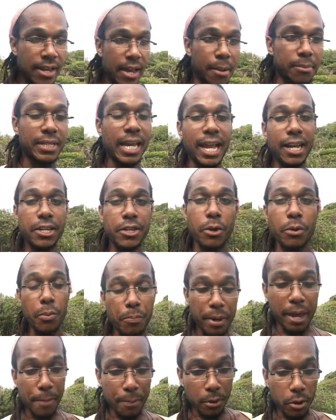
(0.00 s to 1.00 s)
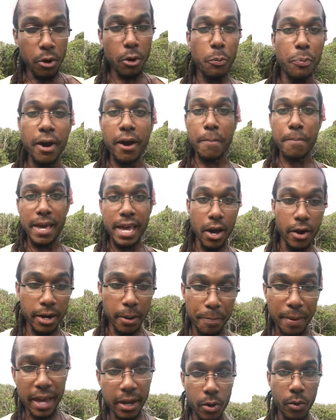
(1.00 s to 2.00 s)
I'm telling you, people who put me
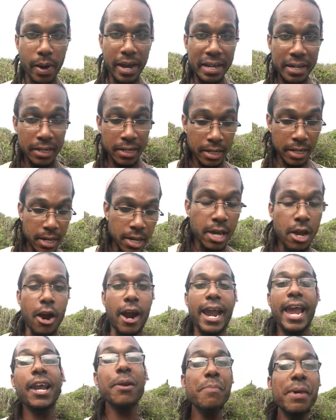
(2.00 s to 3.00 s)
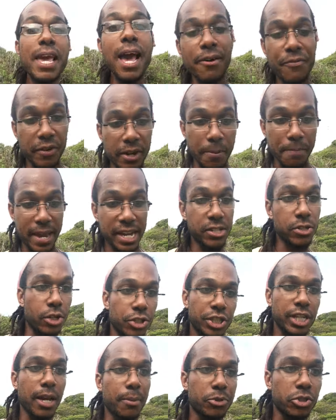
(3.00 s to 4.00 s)
on a Bitcoin are hitting me up for the
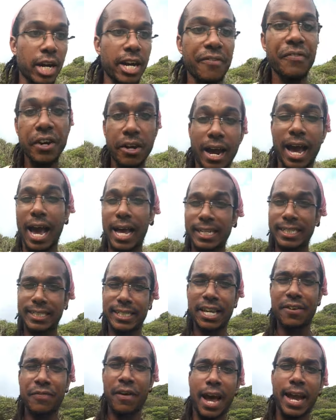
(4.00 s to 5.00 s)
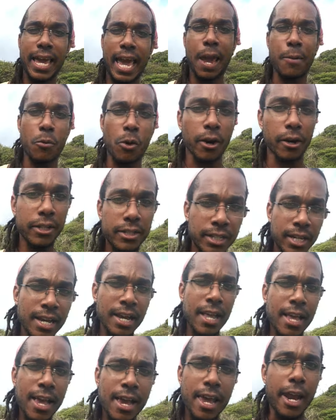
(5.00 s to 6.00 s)
mentorship, trying to figure out how this DeFi game works.
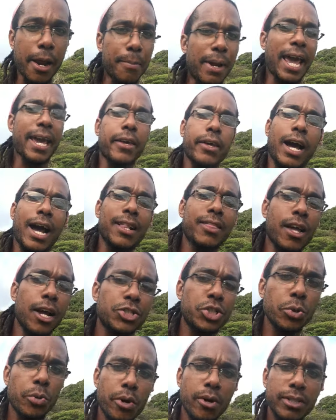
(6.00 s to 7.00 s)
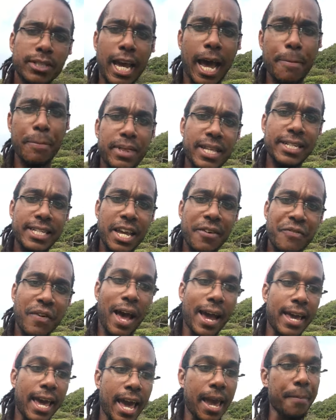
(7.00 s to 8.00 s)
And I'm like, I thought you were on top of the
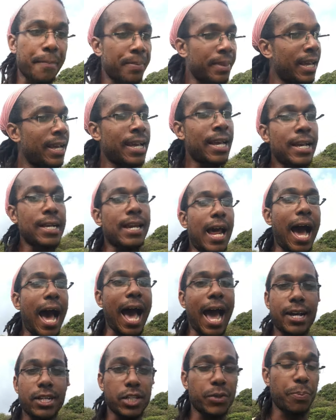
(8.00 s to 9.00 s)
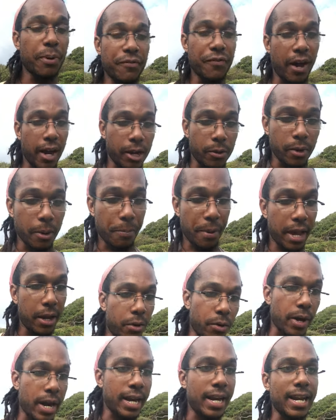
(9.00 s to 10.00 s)
DeFi game. Nah, I just been fucking with
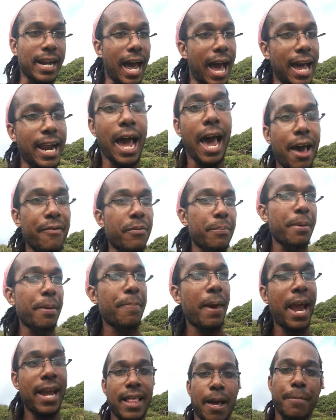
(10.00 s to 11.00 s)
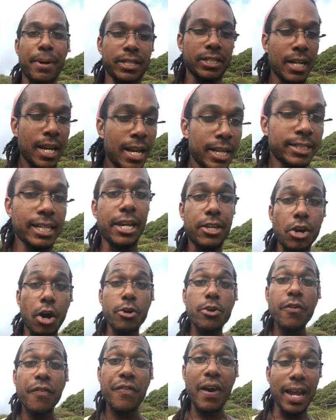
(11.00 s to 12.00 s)
Bitcoin and I, I haven't been paying that much. It's like,
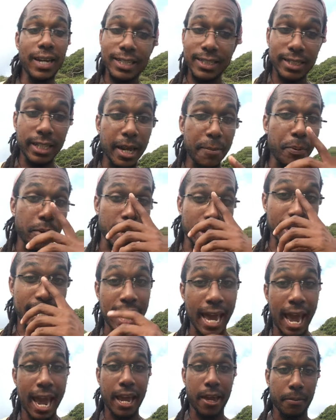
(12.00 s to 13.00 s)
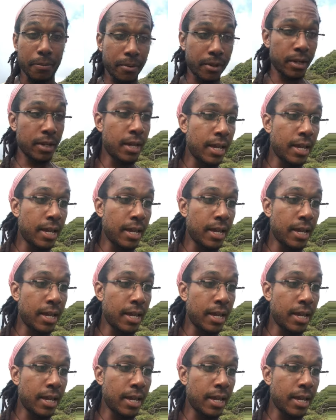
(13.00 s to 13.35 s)
yo, you fell asleep on a game.